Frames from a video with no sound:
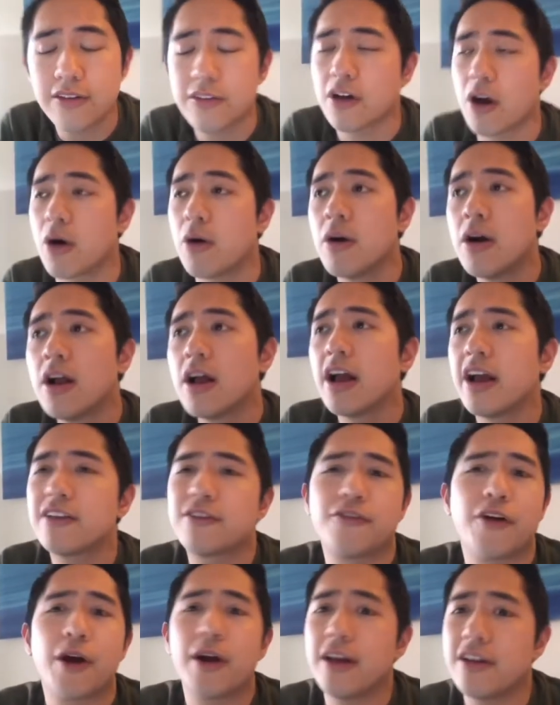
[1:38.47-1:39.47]
So
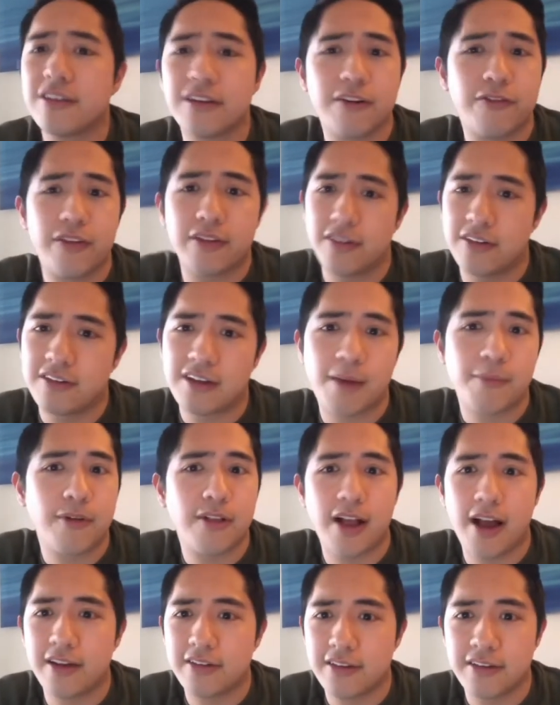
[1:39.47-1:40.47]
it's very easy to fit the STEM
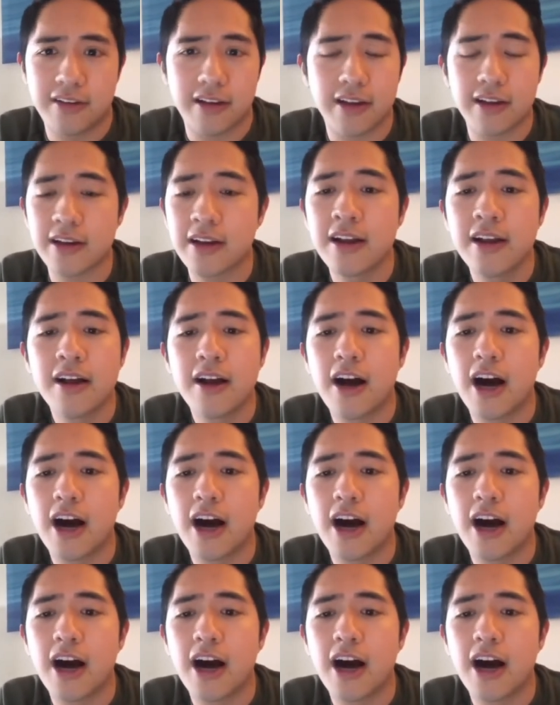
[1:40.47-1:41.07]
classes in.